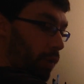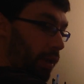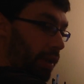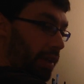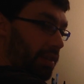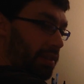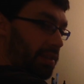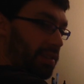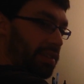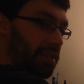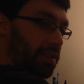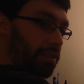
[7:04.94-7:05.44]

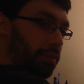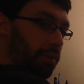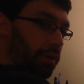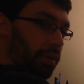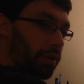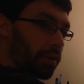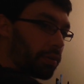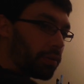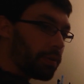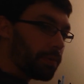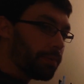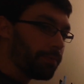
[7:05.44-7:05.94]
wait
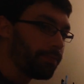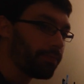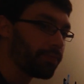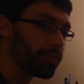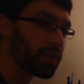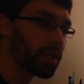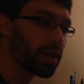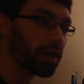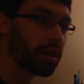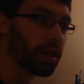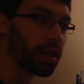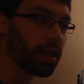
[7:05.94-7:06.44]
0,
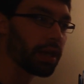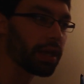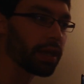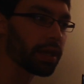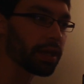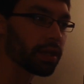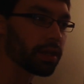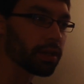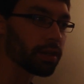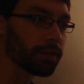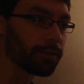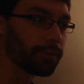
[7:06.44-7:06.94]

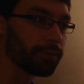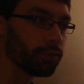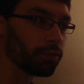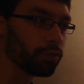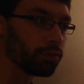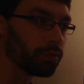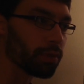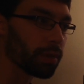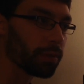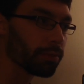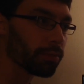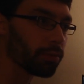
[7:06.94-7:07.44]
and if you
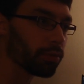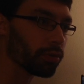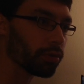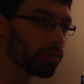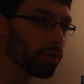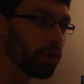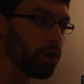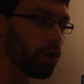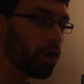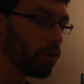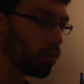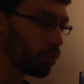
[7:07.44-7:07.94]
remember
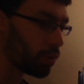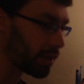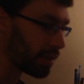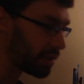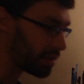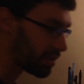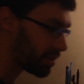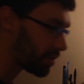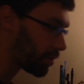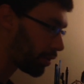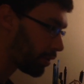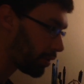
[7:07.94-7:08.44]
when I
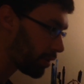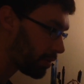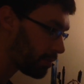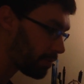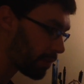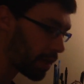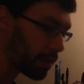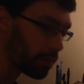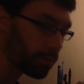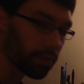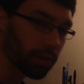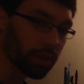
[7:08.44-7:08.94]
started
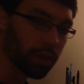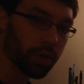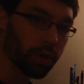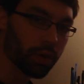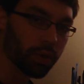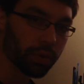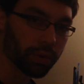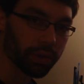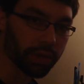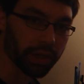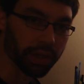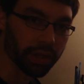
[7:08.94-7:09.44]
my
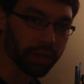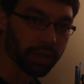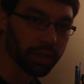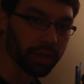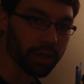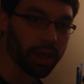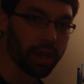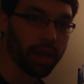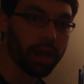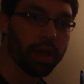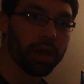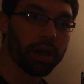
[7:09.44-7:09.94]
recording,
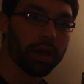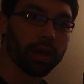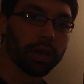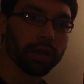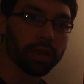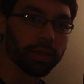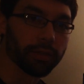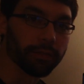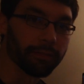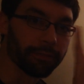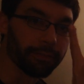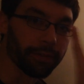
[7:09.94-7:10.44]

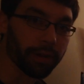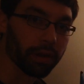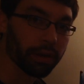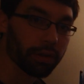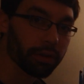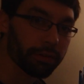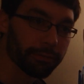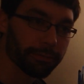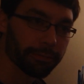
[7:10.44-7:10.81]
the very